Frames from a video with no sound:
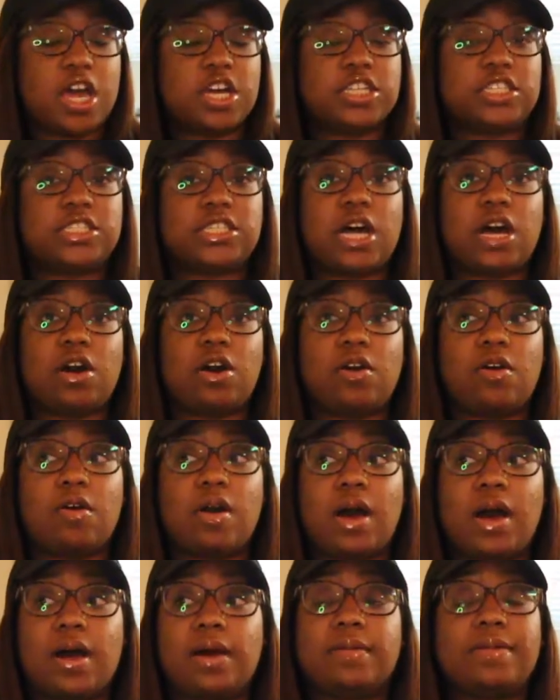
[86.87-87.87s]
So
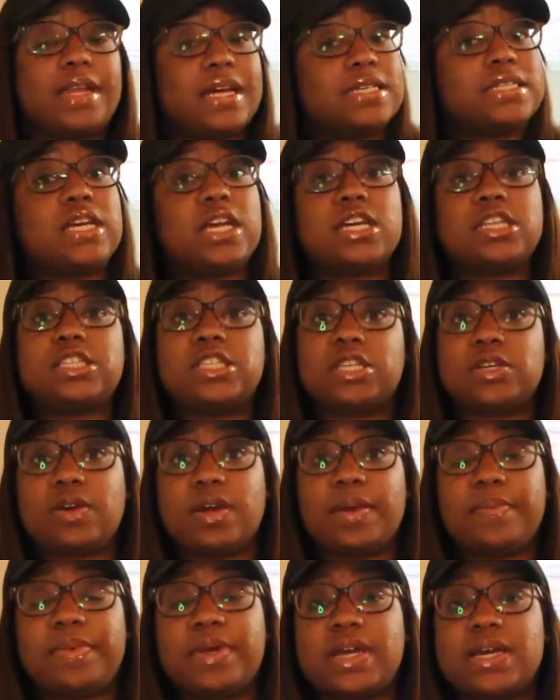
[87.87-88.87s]
um, let's get to
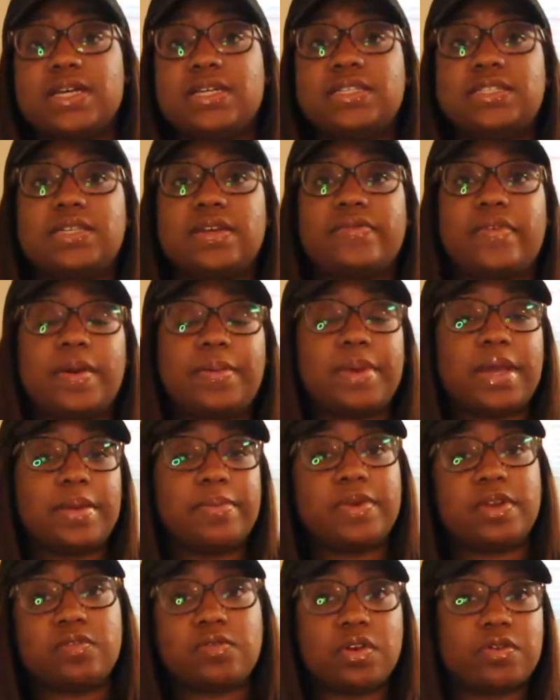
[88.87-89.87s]
it because if I'm
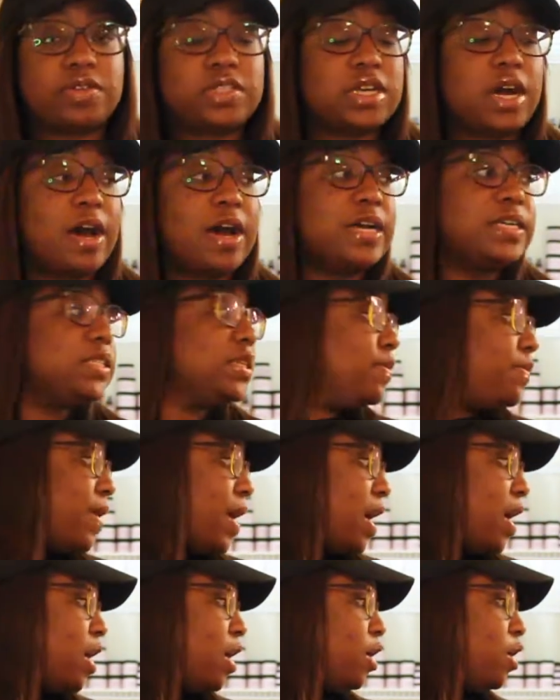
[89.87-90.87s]
keeping it real with y'all, it's
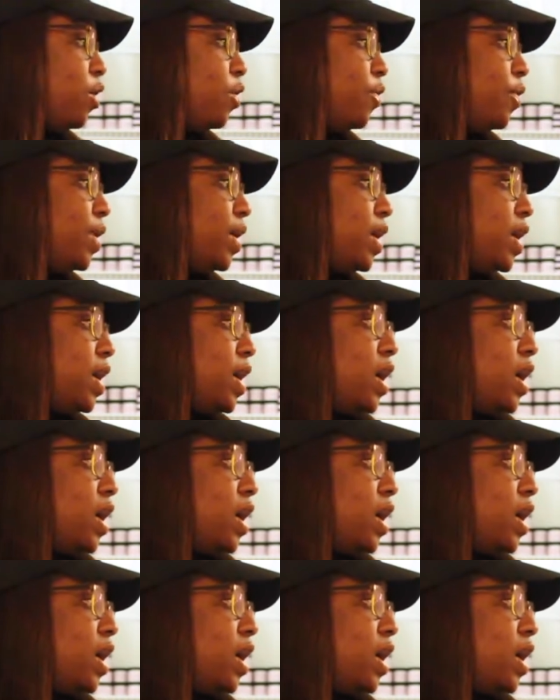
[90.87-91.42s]
about